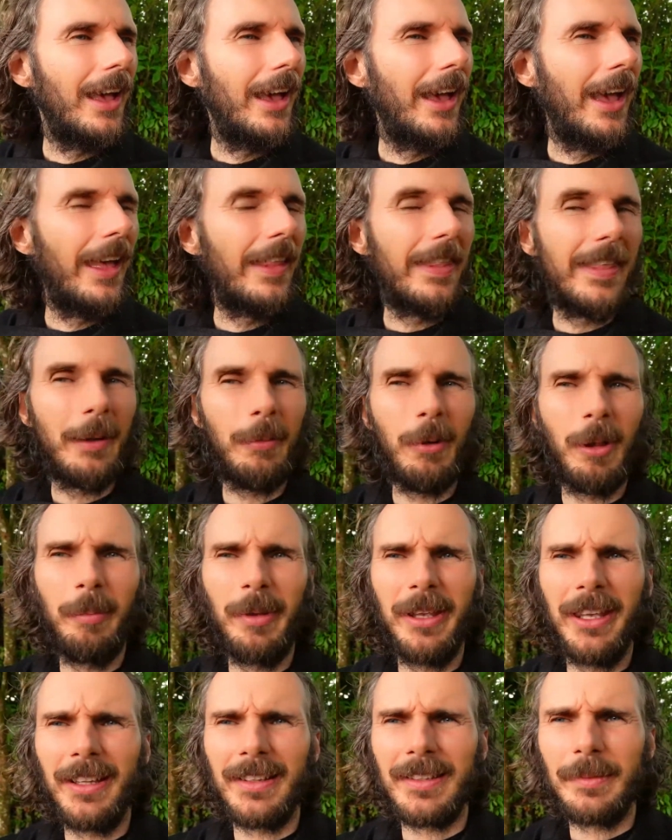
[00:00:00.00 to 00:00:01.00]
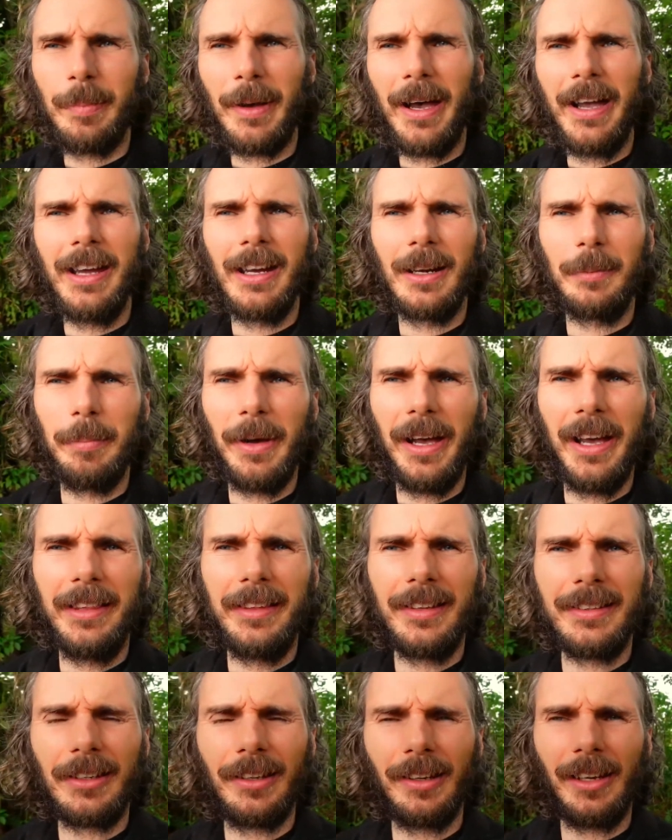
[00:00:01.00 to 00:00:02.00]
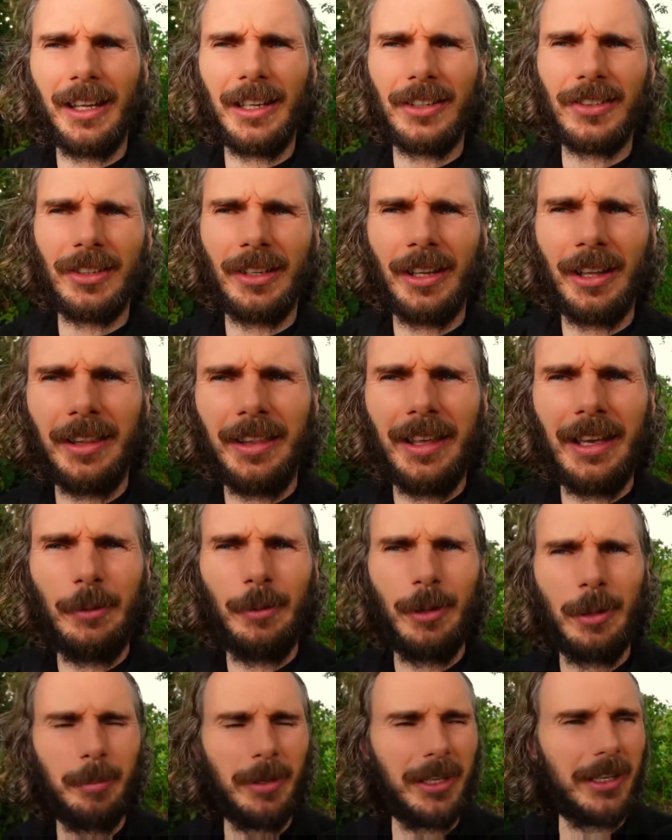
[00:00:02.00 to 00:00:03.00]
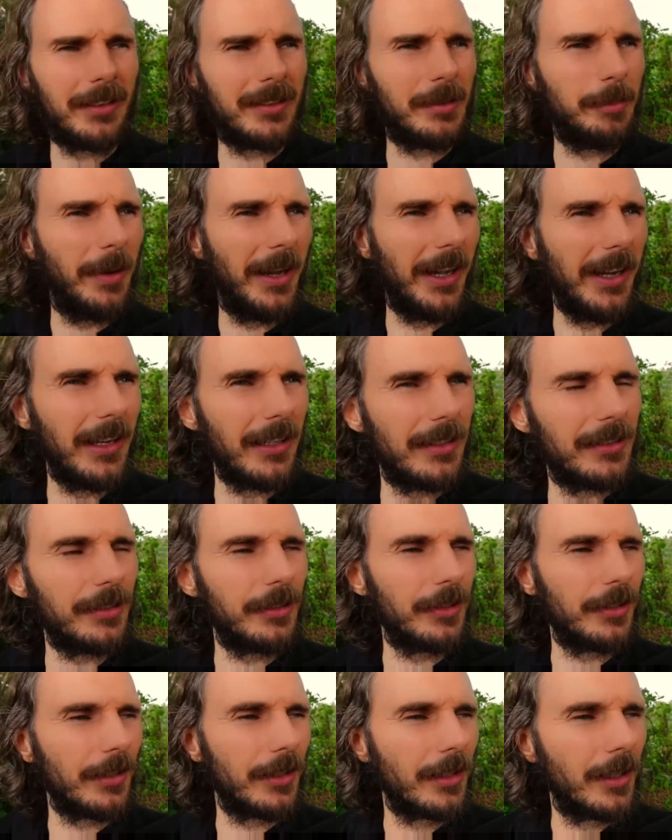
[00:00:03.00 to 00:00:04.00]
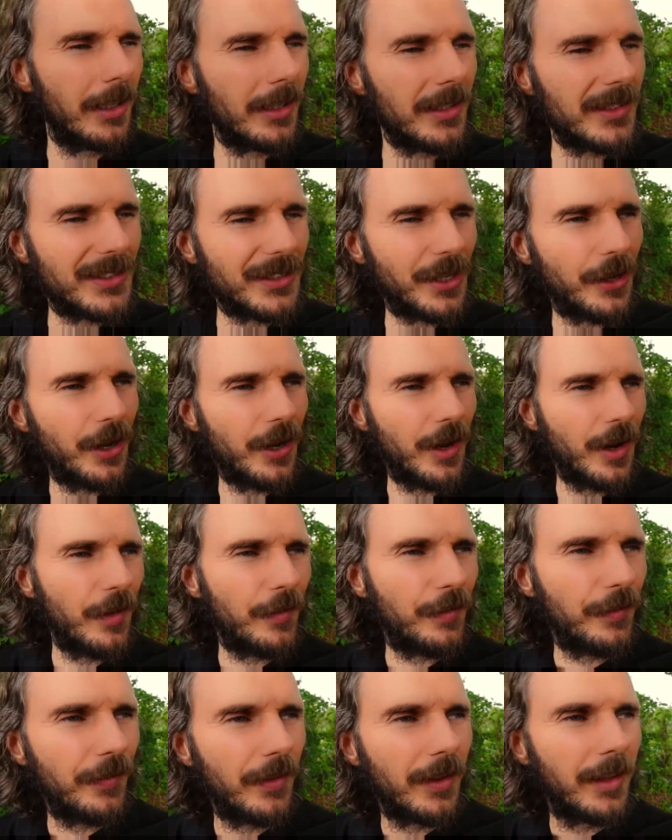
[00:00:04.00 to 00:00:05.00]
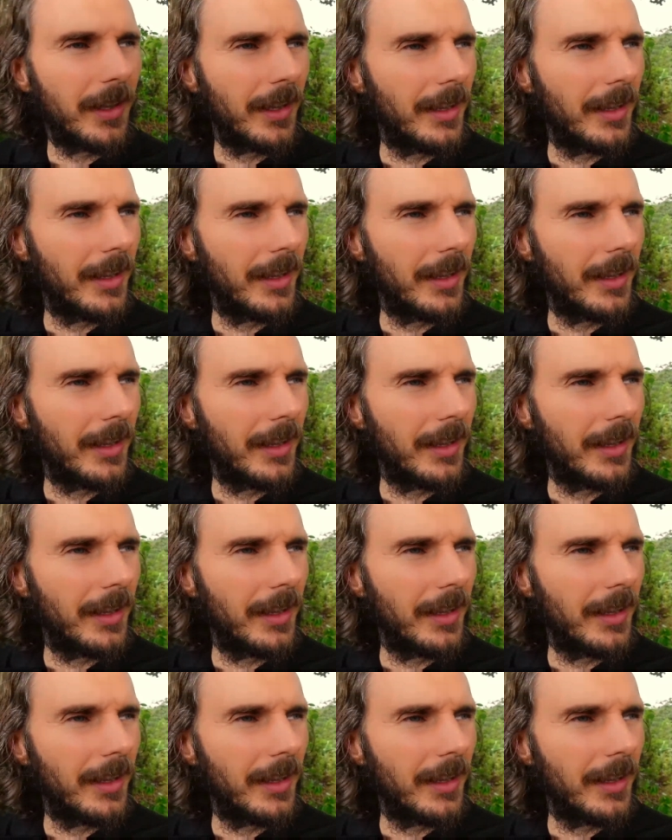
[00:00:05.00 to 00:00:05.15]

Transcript: And they will be inspired by this connection and they will be inspired to serve